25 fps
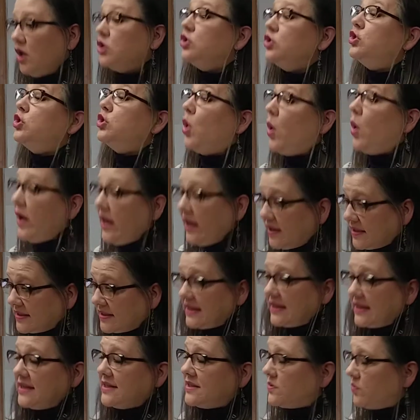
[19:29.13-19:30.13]

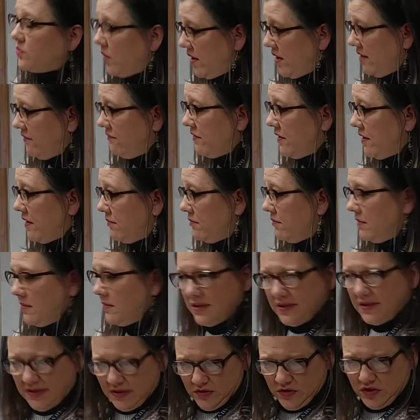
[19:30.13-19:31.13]
Loyalty is one of them.
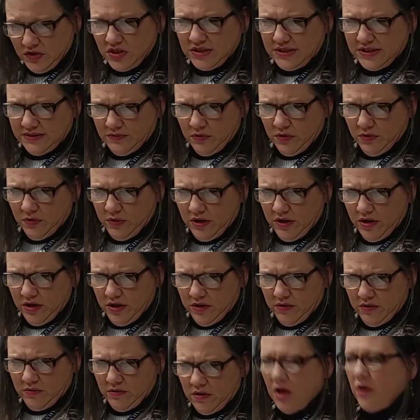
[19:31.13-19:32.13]
So, do you see where we are
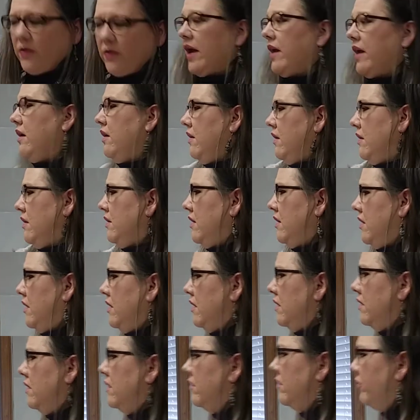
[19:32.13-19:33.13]
now? Okay.
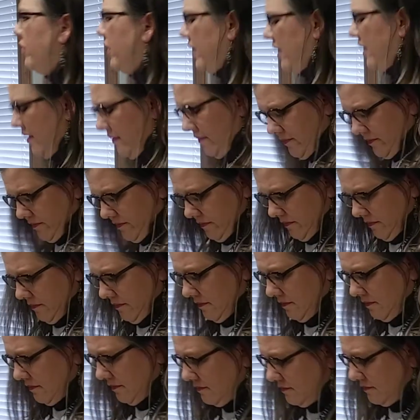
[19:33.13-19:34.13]
Brady? Their way of
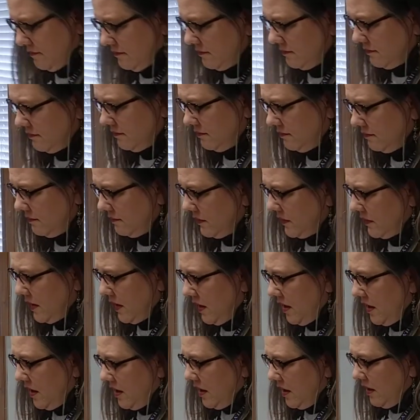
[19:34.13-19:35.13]
communication
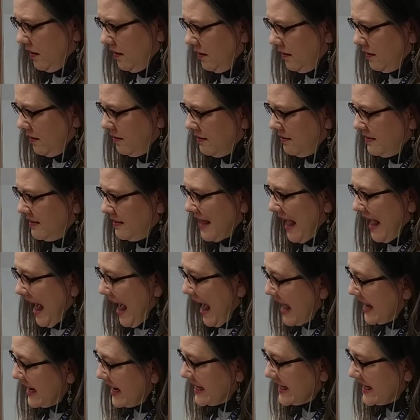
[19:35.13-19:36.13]
towards how
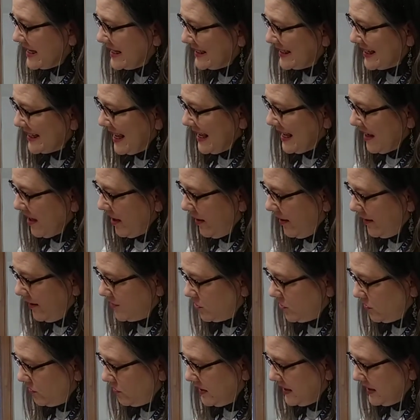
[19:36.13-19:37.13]
That is a
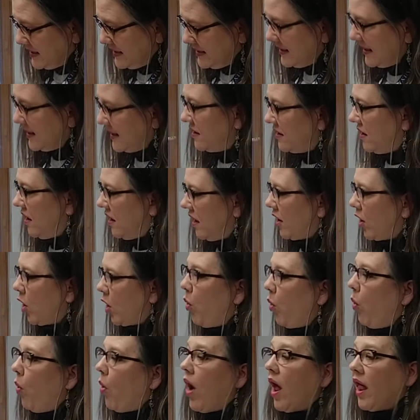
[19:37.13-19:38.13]
characteristic, not a
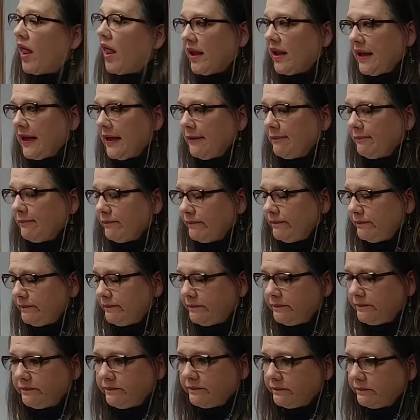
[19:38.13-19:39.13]
quality.
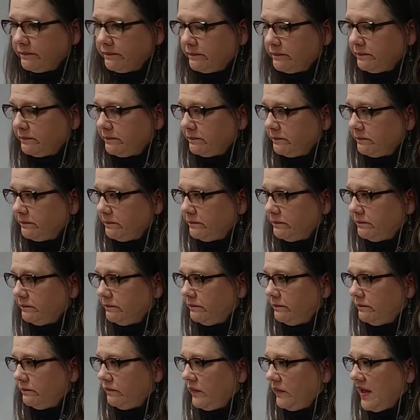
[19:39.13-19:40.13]

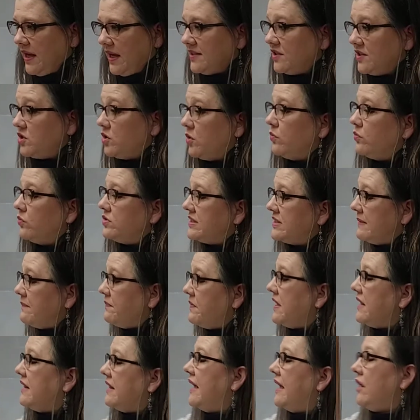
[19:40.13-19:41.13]
Okay, so
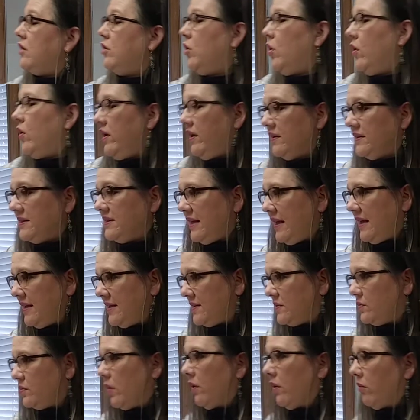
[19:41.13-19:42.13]
something like loyalty
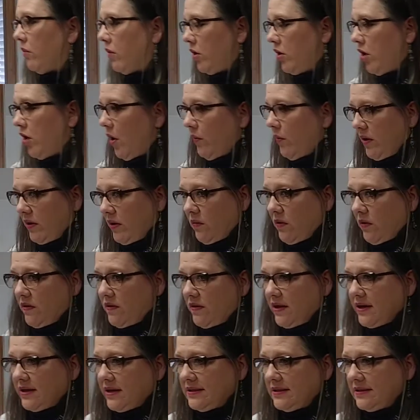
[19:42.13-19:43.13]
is where we're going with
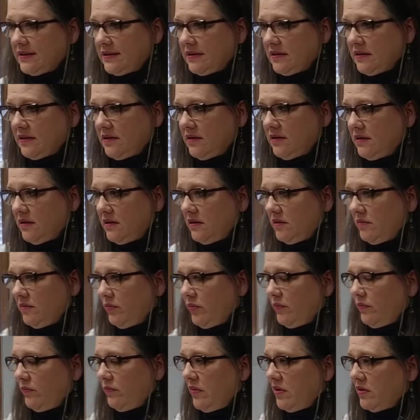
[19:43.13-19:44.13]
this.
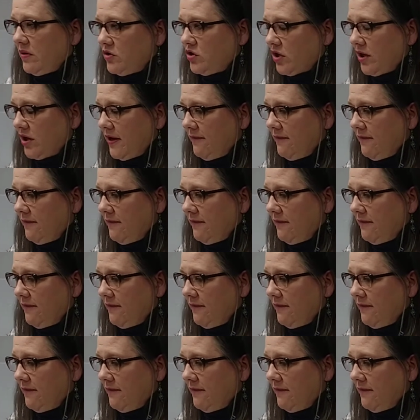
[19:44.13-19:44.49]
Johnny?